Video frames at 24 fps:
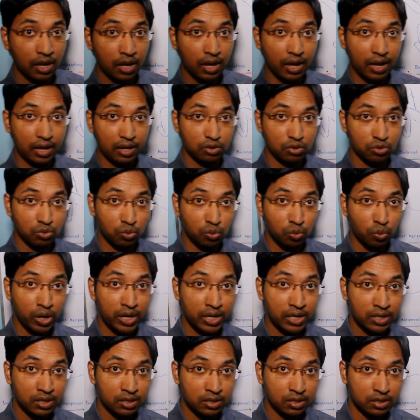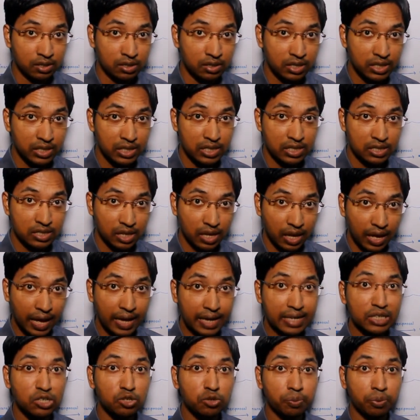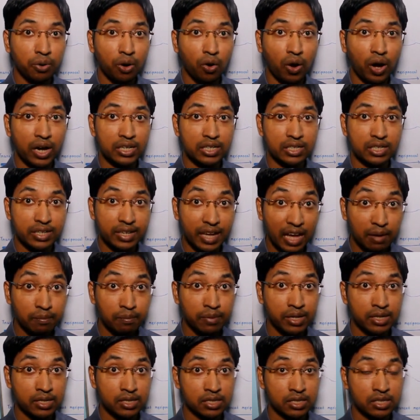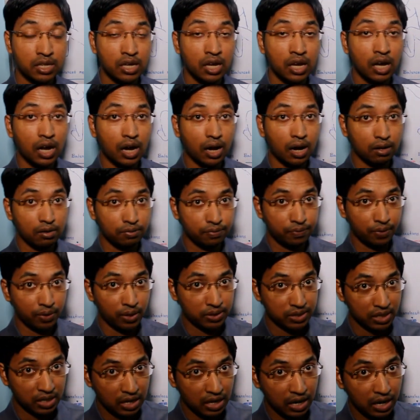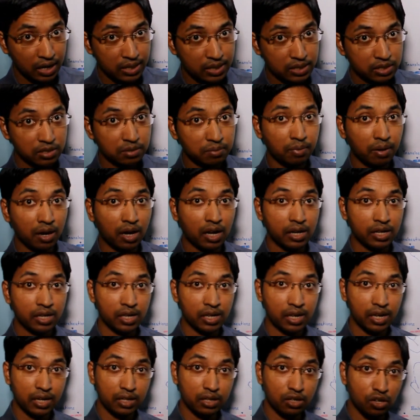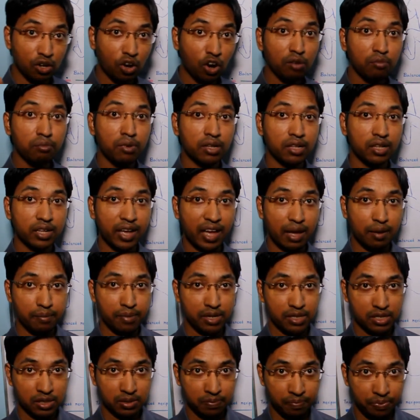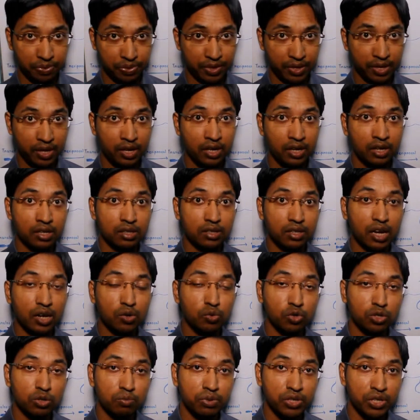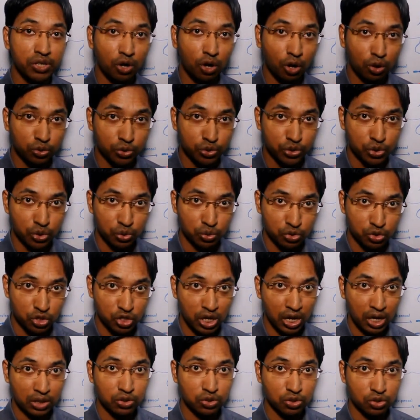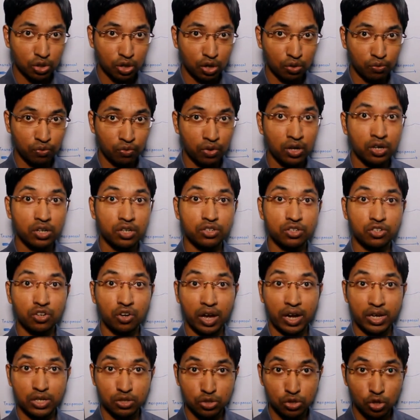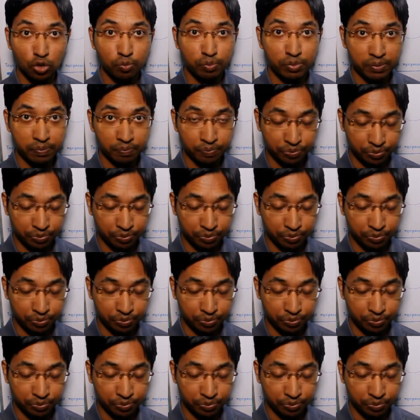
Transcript: And when these aneuploid gametes are fertilized by a normal gamete, there will be also chance of trisomy.